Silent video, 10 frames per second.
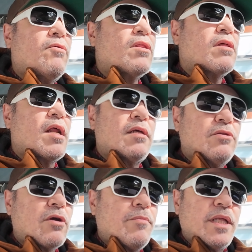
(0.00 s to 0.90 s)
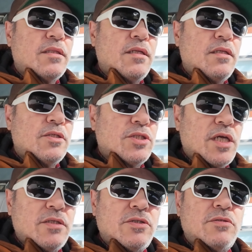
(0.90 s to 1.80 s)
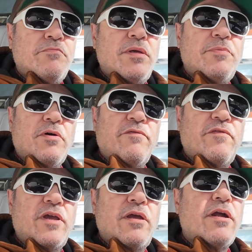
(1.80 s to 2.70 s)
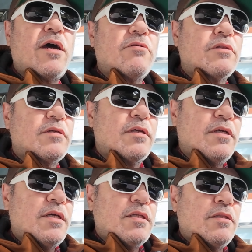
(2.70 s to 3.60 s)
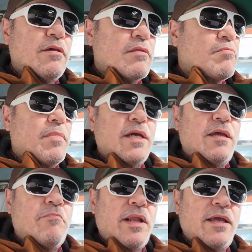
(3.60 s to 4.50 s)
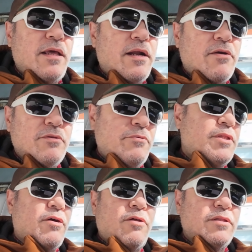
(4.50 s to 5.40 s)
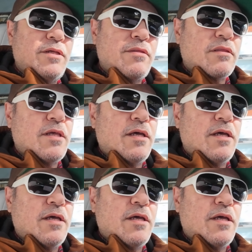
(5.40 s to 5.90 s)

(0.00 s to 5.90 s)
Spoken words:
Was an undocumented change. People figure out this by playing around with all these